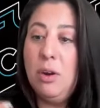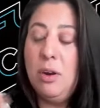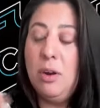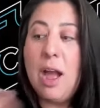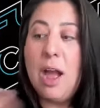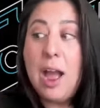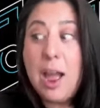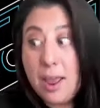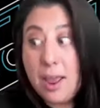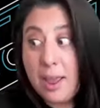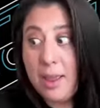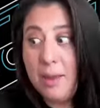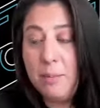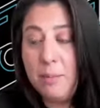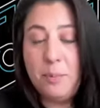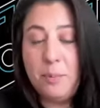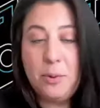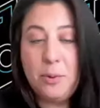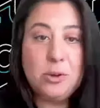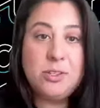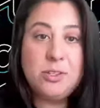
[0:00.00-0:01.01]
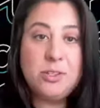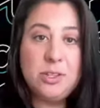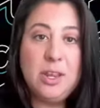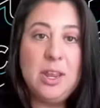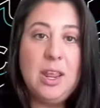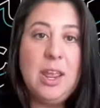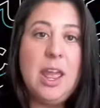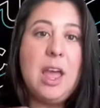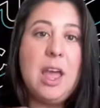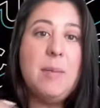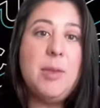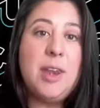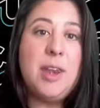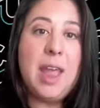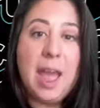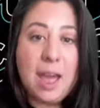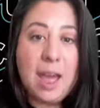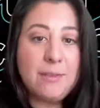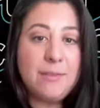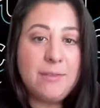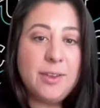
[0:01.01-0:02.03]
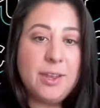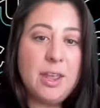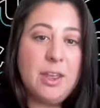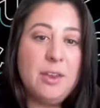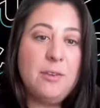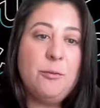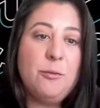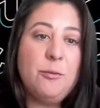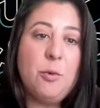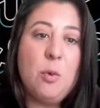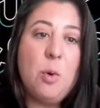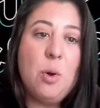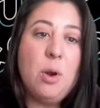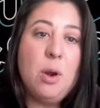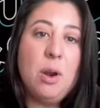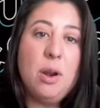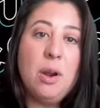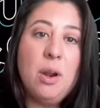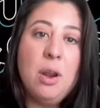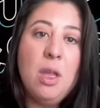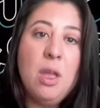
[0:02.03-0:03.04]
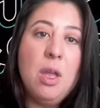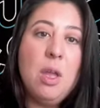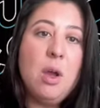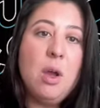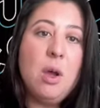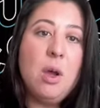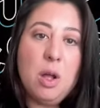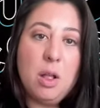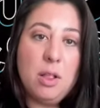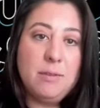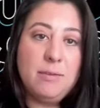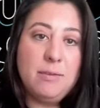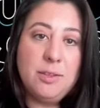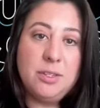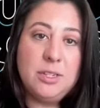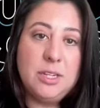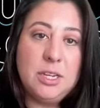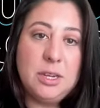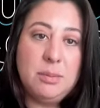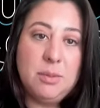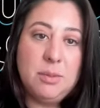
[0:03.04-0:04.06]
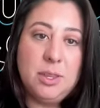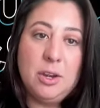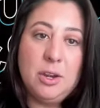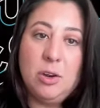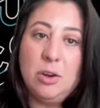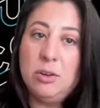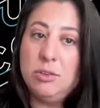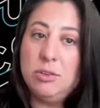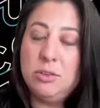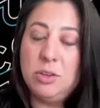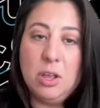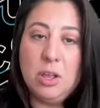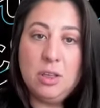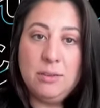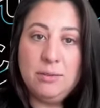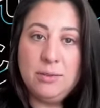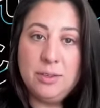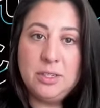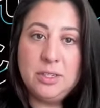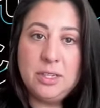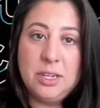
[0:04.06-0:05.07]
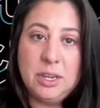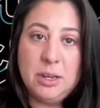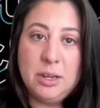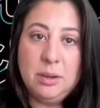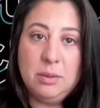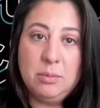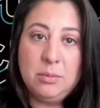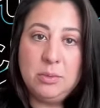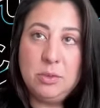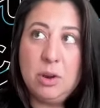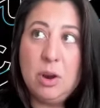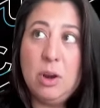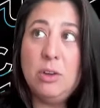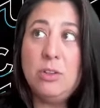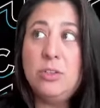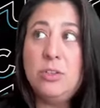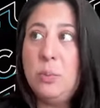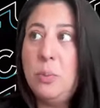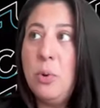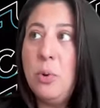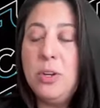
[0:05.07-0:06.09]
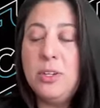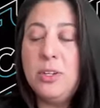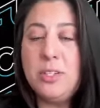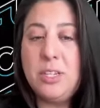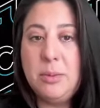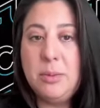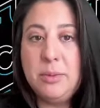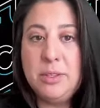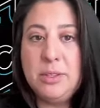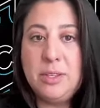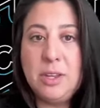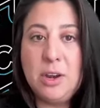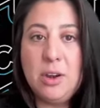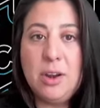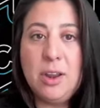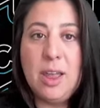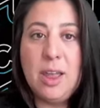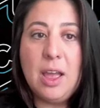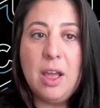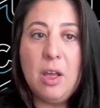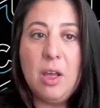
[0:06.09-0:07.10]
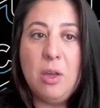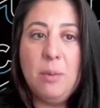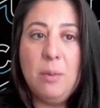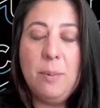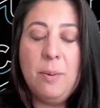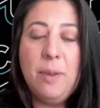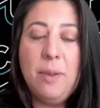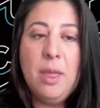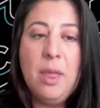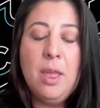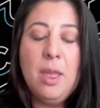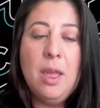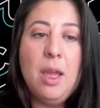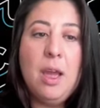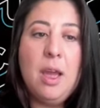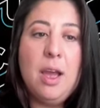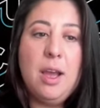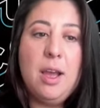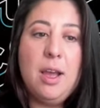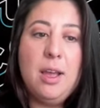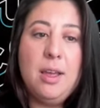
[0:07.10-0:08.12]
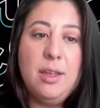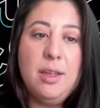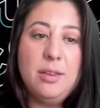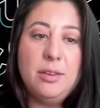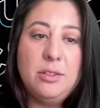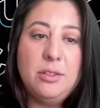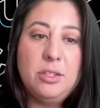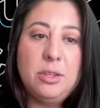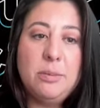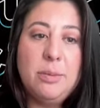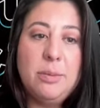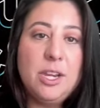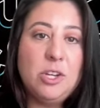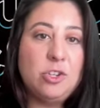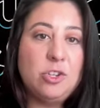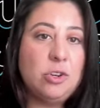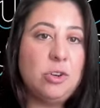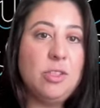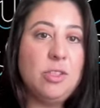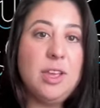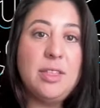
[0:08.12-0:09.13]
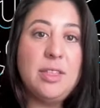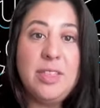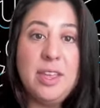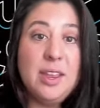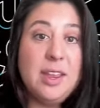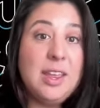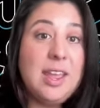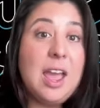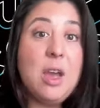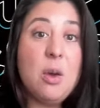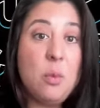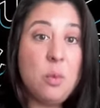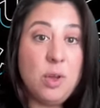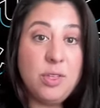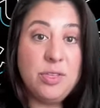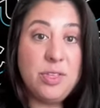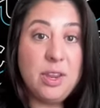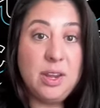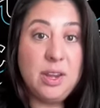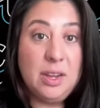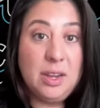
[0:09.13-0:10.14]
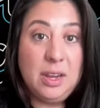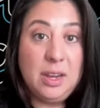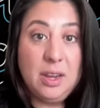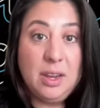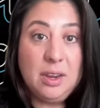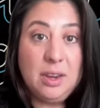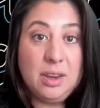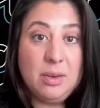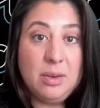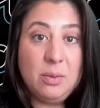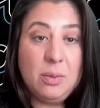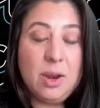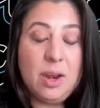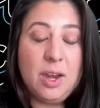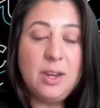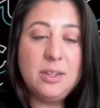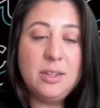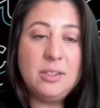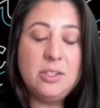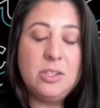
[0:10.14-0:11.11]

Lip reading: I personally am an advocate for all of the team leaders, all of the teams. Our support team is there to help, to make sure that they get what they need, right?